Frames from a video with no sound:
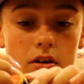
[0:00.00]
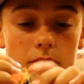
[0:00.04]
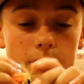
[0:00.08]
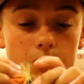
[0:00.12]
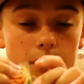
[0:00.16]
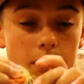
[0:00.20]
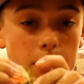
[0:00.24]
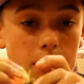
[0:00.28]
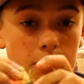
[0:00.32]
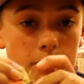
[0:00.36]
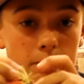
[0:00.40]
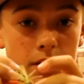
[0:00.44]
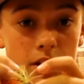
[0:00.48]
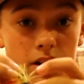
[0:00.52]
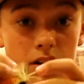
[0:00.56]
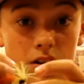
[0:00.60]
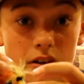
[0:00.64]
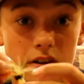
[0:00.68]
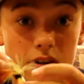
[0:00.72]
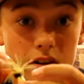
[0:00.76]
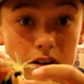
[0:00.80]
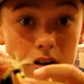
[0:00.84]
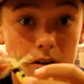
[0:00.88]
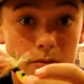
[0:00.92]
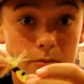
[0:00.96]
maybe a better
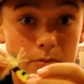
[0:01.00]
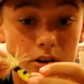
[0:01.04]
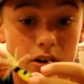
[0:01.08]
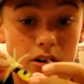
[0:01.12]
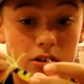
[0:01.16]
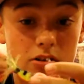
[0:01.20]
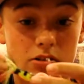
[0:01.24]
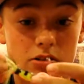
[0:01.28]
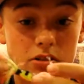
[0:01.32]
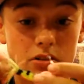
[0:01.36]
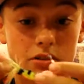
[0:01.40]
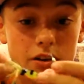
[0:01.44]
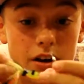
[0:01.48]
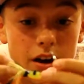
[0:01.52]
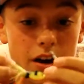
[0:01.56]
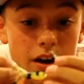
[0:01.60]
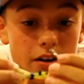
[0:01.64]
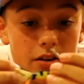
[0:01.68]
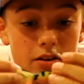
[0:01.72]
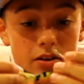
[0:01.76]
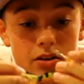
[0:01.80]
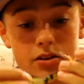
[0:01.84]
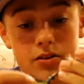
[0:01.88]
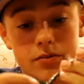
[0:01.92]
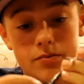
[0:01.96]
hookup ratio, I
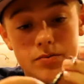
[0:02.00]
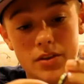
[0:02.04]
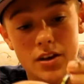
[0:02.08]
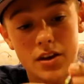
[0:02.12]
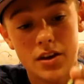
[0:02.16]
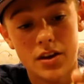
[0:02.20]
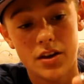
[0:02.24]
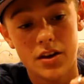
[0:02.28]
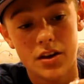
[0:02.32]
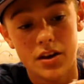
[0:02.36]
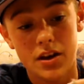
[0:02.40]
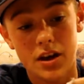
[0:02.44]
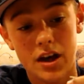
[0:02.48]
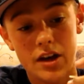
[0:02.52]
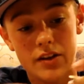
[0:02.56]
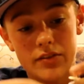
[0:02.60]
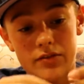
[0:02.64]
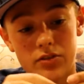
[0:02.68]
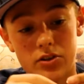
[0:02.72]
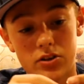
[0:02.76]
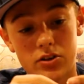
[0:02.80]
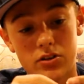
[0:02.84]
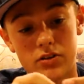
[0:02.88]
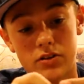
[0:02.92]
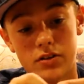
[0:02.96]
don't know.
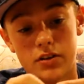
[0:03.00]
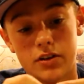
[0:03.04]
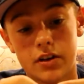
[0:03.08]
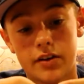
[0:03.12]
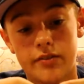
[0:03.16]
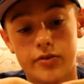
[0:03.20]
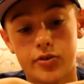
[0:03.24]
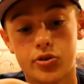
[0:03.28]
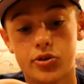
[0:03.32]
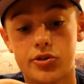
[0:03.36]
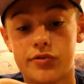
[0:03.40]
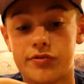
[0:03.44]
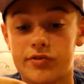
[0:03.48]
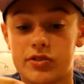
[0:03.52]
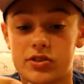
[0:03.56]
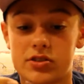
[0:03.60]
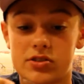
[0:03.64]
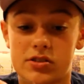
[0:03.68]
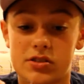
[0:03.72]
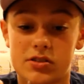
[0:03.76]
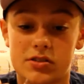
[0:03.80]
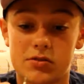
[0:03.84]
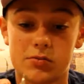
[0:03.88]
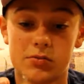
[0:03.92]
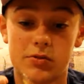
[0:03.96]
I've only fished
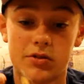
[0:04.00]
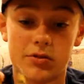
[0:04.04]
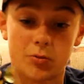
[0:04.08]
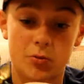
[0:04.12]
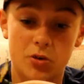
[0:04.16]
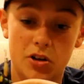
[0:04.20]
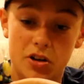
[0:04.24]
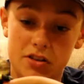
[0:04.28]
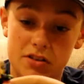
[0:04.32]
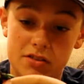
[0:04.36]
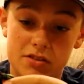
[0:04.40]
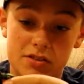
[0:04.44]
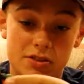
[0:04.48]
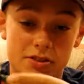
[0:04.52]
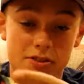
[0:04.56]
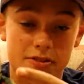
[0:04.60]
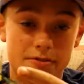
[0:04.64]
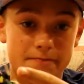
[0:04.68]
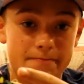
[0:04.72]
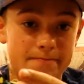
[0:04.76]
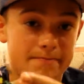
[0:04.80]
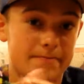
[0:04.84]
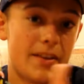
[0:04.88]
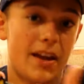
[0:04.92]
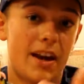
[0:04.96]
this one once and
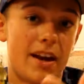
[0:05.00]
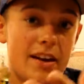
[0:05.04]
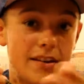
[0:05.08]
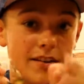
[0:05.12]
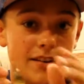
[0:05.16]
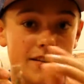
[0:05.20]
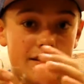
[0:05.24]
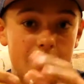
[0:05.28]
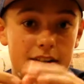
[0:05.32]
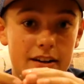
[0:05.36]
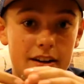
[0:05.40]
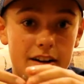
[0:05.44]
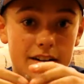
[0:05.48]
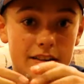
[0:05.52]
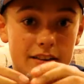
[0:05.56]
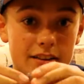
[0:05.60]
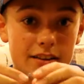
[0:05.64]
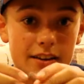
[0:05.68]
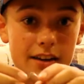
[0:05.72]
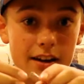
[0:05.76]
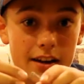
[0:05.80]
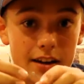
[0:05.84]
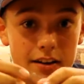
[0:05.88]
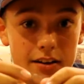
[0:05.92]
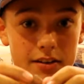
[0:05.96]
I didn't get
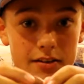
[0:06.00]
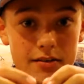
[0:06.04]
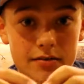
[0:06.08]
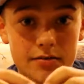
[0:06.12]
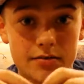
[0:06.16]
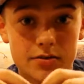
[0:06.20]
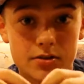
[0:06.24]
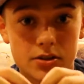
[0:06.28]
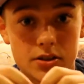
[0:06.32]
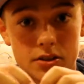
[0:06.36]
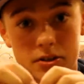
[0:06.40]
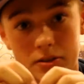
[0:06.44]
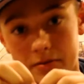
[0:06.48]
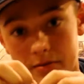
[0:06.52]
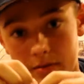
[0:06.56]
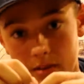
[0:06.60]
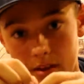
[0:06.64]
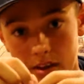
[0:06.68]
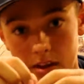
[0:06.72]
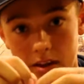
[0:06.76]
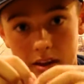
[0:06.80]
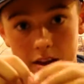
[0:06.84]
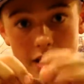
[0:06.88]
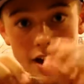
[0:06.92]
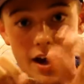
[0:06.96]
anything on it, so
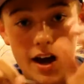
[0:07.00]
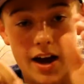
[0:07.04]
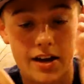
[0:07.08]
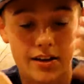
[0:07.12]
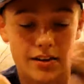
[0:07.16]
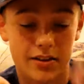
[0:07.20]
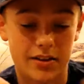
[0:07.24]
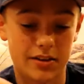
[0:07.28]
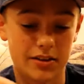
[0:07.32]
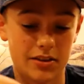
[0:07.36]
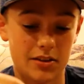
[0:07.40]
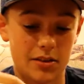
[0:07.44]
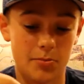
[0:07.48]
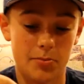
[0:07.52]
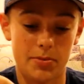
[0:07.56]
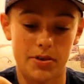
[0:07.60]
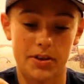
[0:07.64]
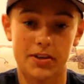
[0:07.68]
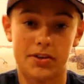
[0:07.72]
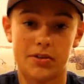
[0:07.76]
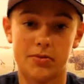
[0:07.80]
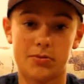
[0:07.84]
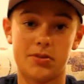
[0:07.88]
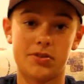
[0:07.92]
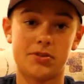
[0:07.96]
I like the
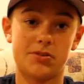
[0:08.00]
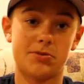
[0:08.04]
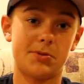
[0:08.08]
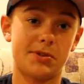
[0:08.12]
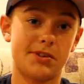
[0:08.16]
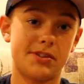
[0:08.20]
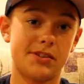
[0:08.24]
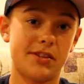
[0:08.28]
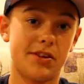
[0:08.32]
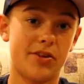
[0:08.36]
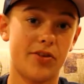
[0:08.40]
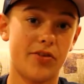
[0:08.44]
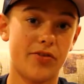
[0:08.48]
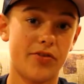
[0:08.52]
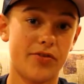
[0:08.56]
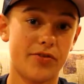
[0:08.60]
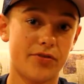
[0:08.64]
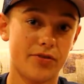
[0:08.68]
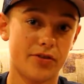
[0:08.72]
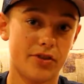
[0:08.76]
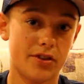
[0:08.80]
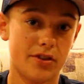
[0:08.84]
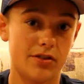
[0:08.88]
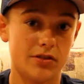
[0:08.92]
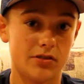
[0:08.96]
bigger ones
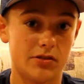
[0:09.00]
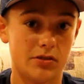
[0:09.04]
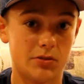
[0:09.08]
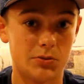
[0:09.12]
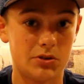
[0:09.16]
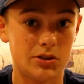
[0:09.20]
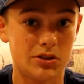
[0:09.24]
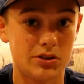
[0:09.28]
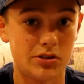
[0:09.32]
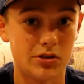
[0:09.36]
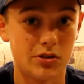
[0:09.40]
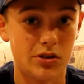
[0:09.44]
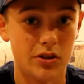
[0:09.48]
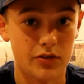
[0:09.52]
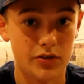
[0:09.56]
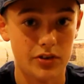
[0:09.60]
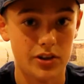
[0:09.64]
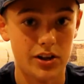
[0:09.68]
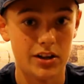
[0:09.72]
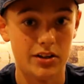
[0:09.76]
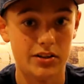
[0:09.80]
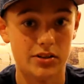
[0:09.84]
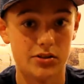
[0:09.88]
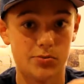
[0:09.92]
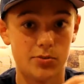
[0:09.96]
myself because we just don't have
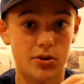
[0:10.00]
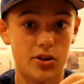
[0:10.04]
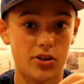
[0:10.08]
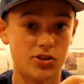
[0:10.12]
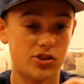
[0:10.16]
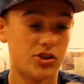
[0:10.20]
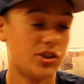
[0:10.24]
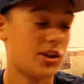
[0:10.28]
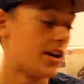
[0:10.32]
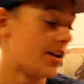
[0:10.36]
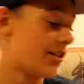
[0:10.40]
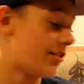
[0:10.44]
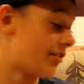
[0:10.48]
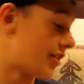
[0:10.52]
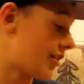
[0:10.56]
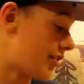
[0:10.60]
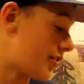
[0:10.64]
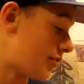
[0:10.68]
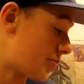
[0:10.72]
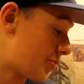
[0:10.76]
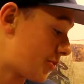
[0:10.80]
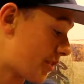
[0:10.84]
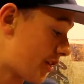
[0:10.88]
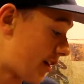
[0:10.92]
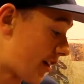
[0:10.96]
a small shed
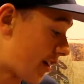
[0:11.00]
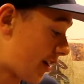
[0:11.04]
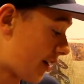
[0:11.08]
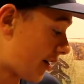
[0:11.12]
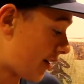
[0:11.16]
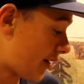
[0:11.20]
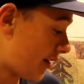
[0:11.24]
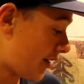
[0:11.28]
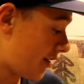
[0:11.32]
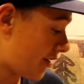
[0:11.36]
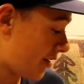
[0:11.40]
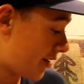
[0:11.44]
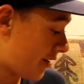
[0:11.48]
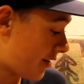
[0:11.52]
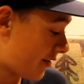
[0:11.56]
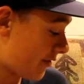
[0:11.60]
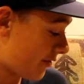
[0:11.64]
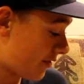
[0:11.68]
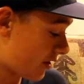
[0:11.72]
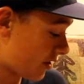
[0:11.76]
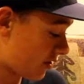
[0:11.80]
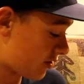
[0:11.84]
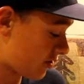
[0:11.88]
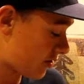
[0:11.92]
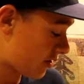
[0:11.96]
around where I
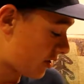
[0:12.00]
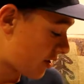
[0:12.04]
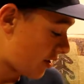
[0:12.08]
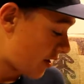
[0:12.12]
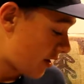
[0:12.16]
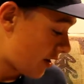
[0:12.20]
fish.